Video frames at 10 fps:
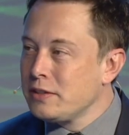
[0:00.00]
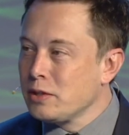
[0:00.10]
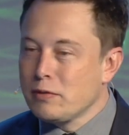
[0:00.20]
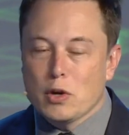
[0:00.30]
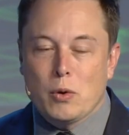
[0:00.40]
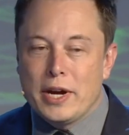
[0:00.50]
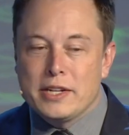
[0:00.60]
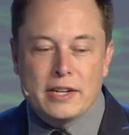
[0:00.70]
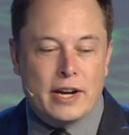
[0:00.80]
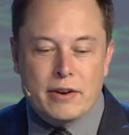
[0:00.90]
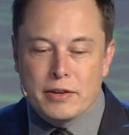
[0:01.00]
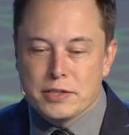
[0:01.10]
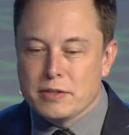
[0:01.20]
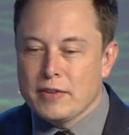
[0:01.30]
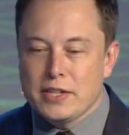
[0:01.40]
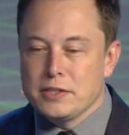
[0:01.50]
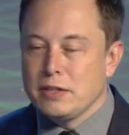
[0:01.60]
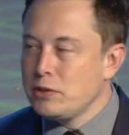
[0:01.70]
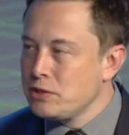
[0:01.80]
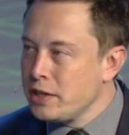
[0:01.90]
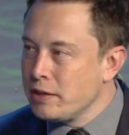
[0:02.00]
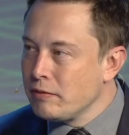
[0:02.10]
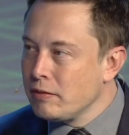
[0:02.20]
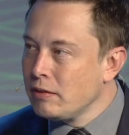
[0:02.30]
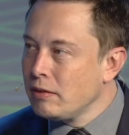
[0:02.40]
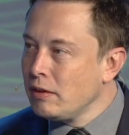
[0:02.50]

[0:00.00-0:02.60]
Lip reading: as sort of a quaint anachronism that's in a museum.